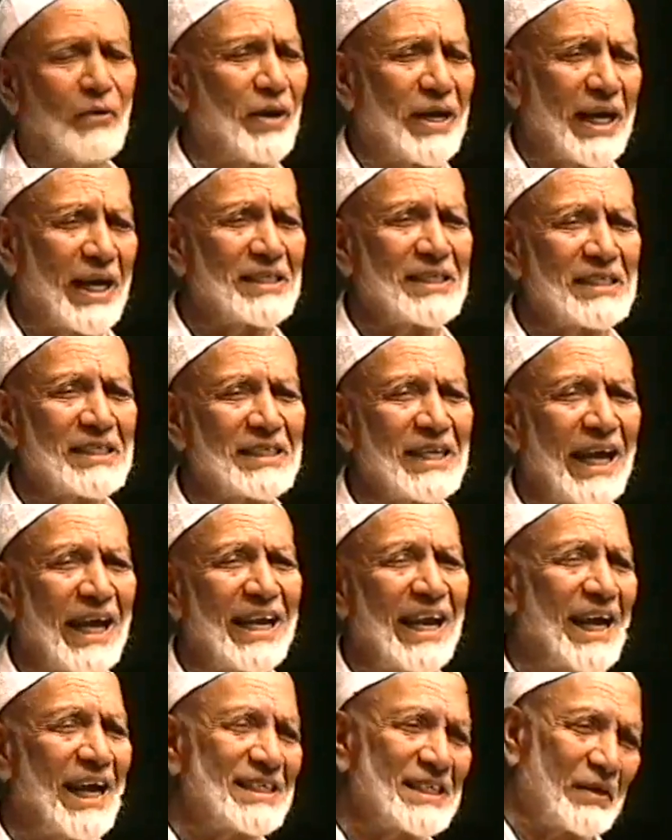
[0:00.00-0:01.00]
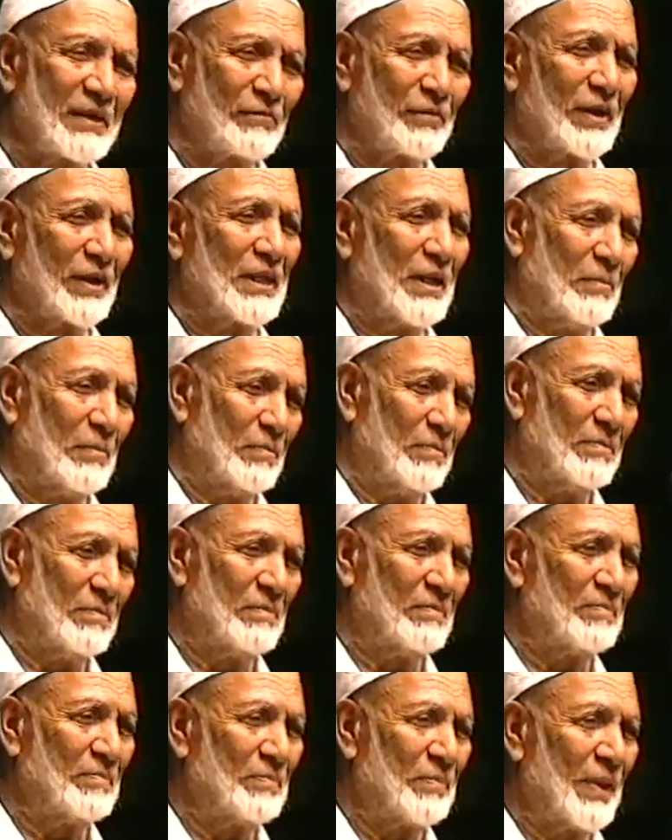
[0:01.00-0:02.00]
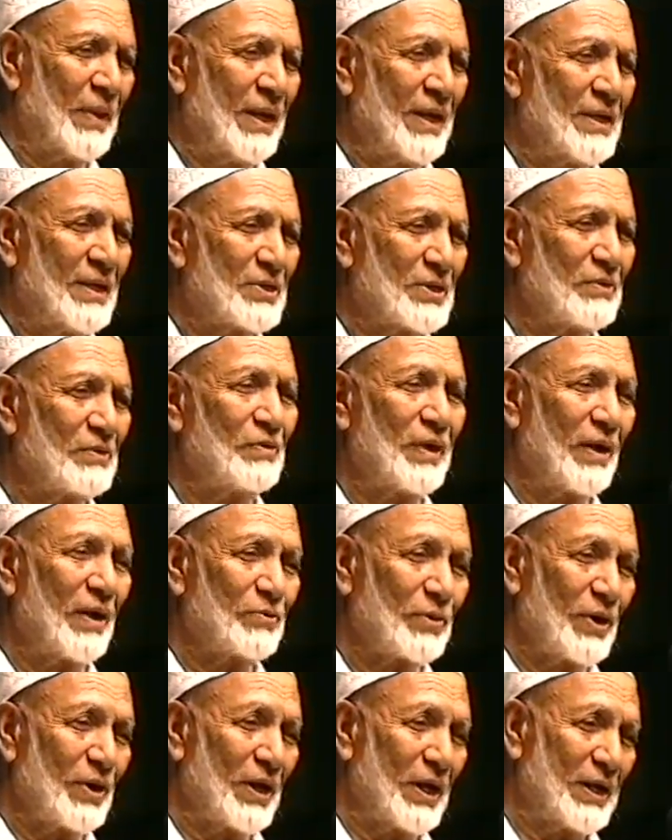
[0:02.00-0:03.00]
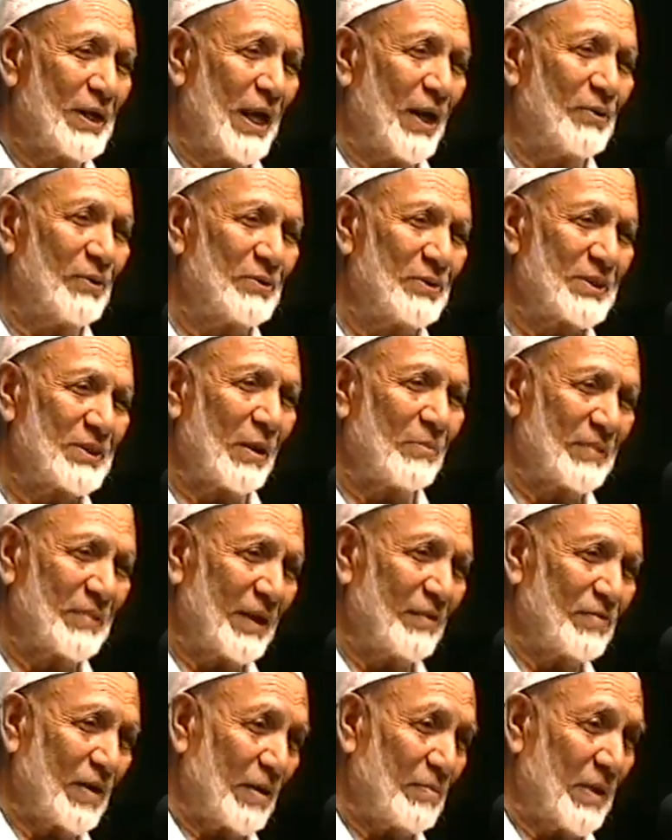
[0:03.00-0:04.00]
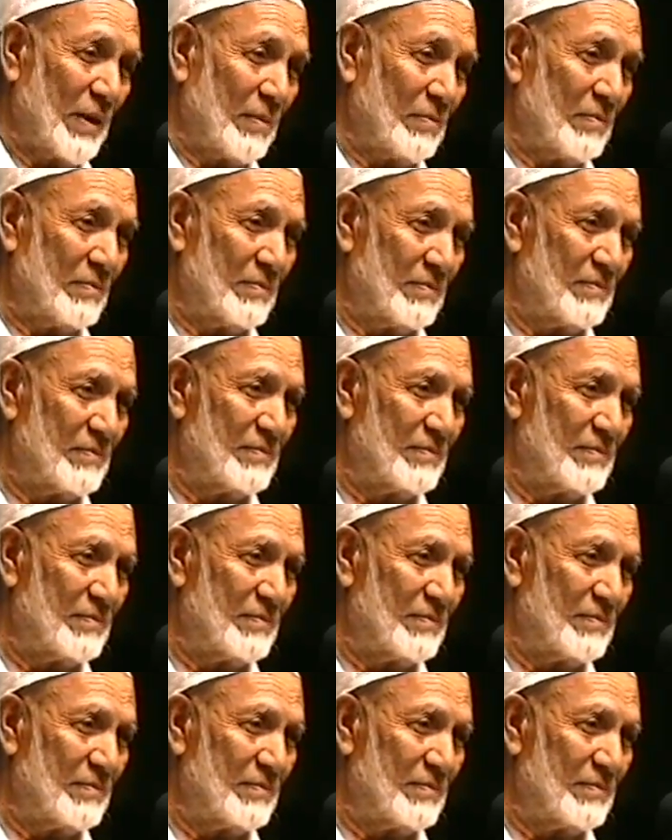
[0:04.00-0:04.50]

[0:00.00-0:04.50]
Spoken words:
Our cousins, Allah has gifted them. See, we have to learn now something from them